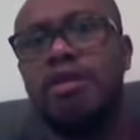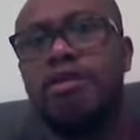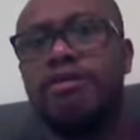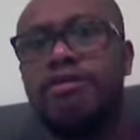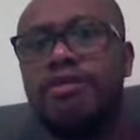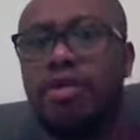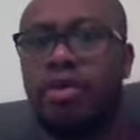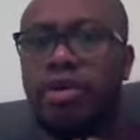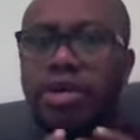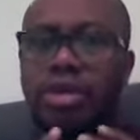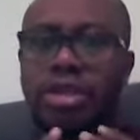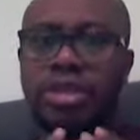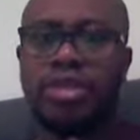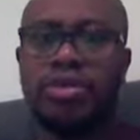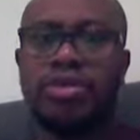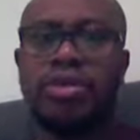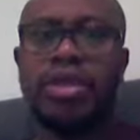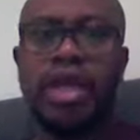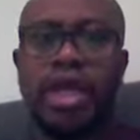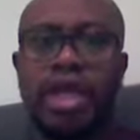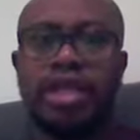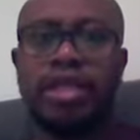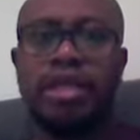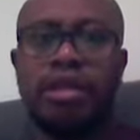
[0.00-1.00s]
For us to
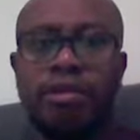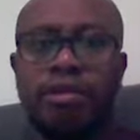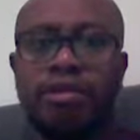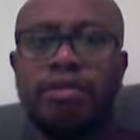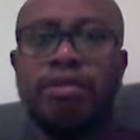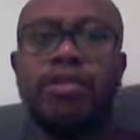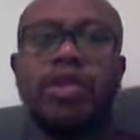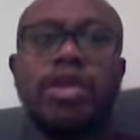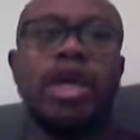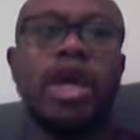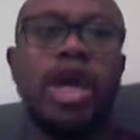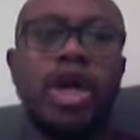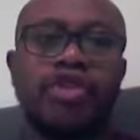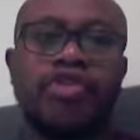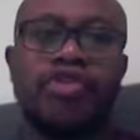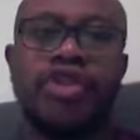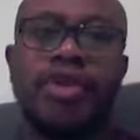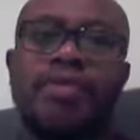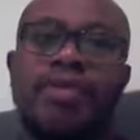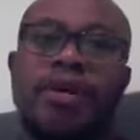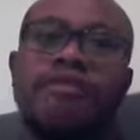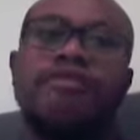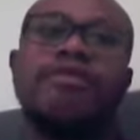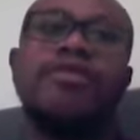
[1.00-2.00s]
get the actual
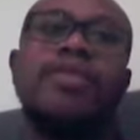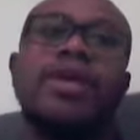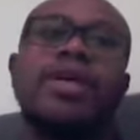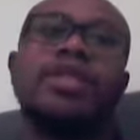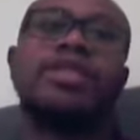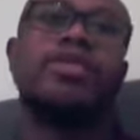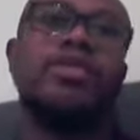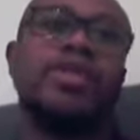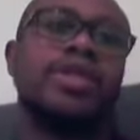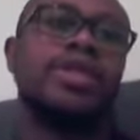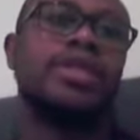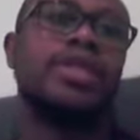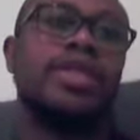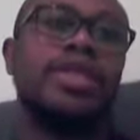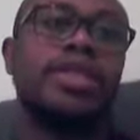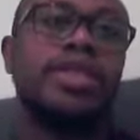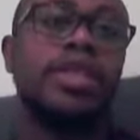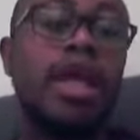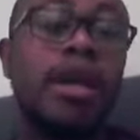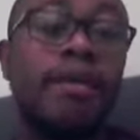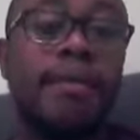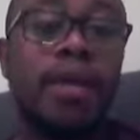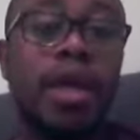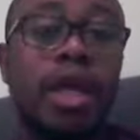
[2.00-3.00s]
performance of our
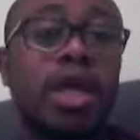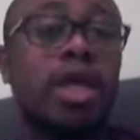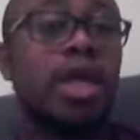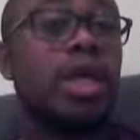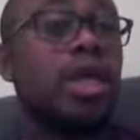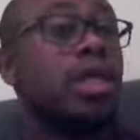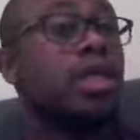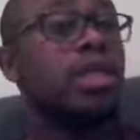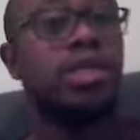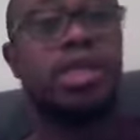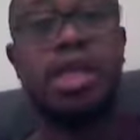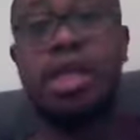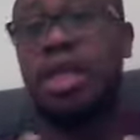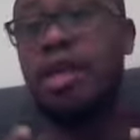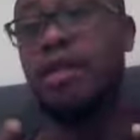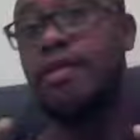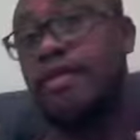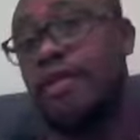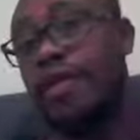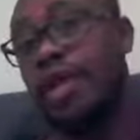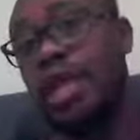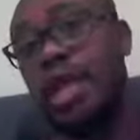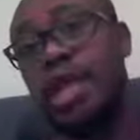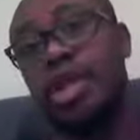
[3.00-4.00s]
system, is
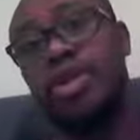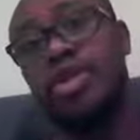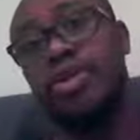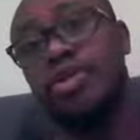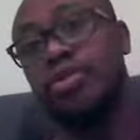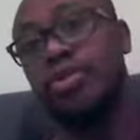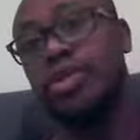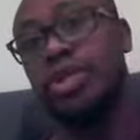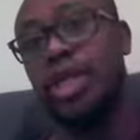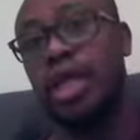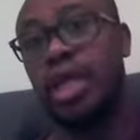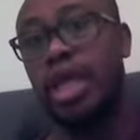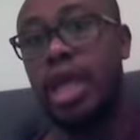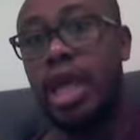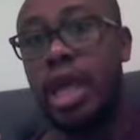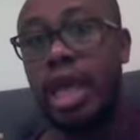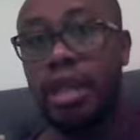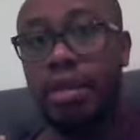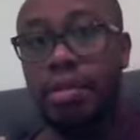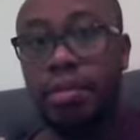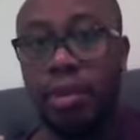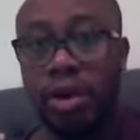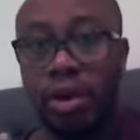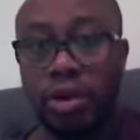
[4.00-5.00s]
either I choose the
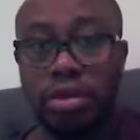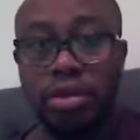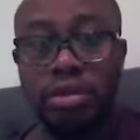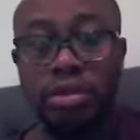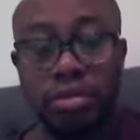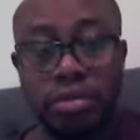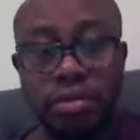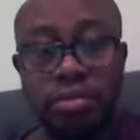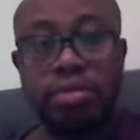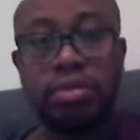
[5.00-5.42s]
NMON,